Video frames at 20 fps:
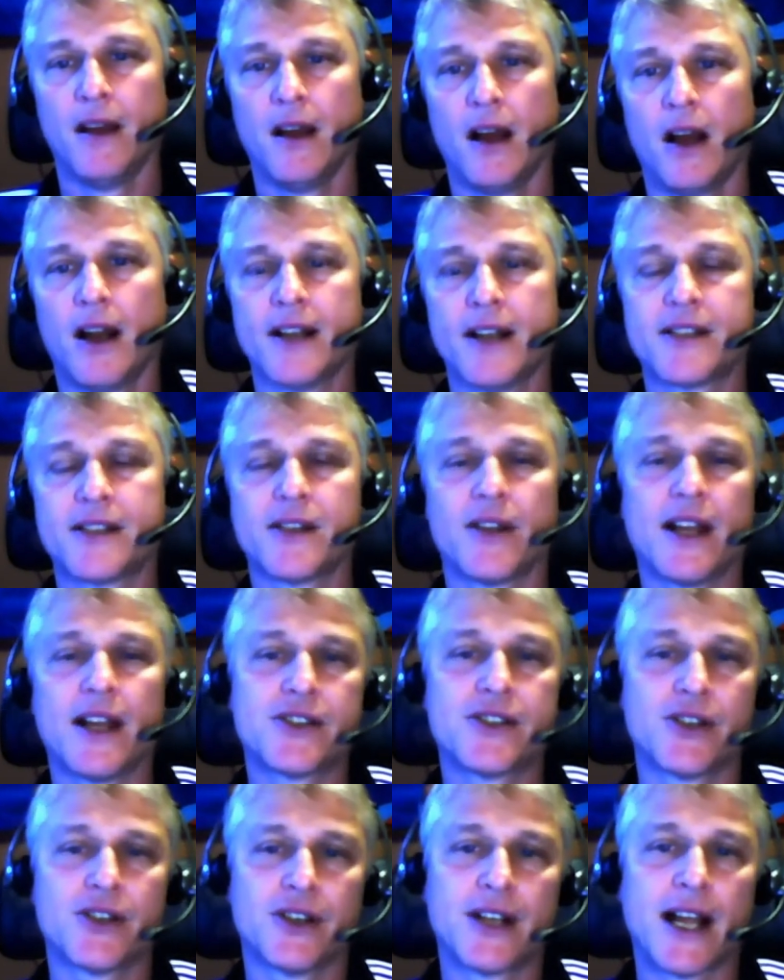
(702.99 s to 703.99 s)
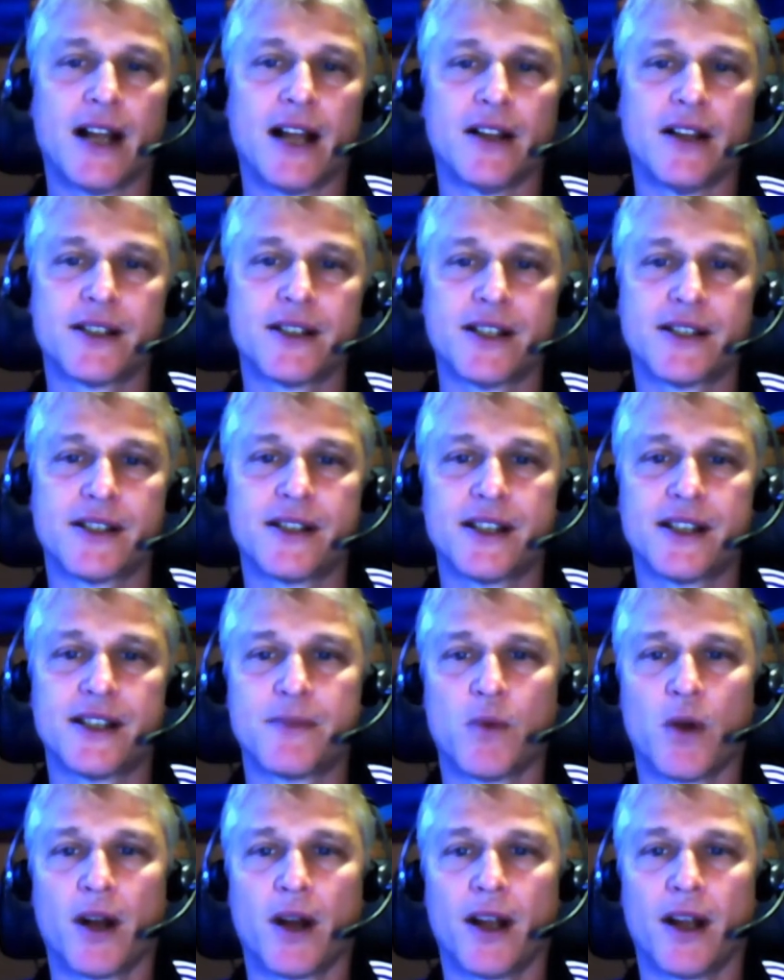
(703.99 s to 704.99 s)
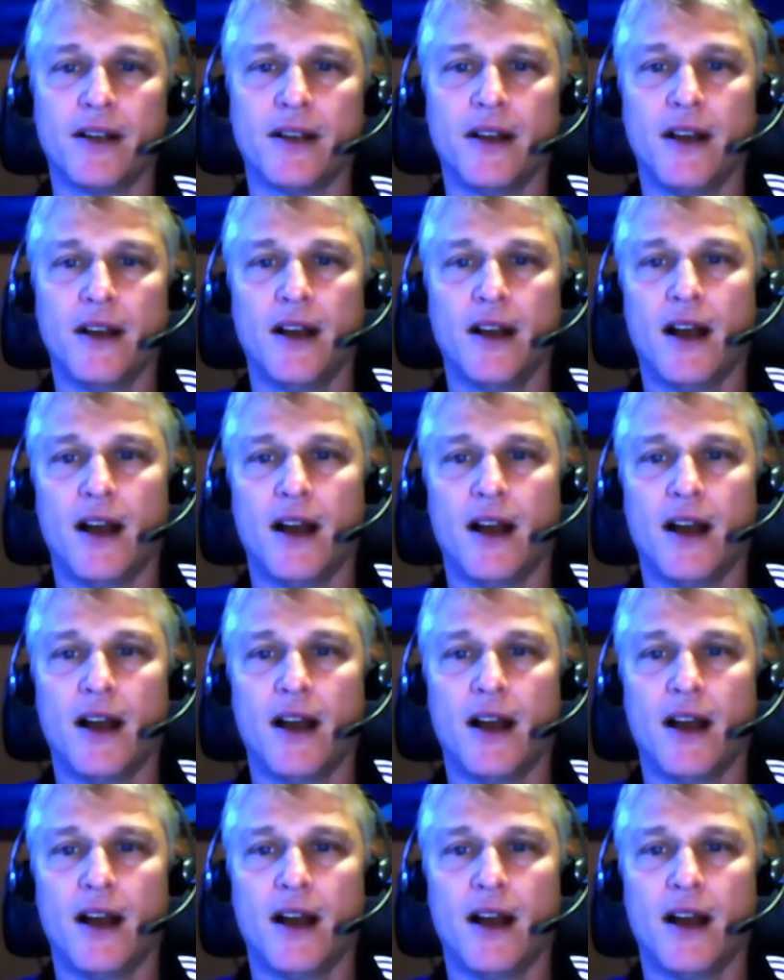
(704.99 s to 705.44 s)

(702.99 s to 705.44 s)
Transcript: All right, so that's your analysis this morning.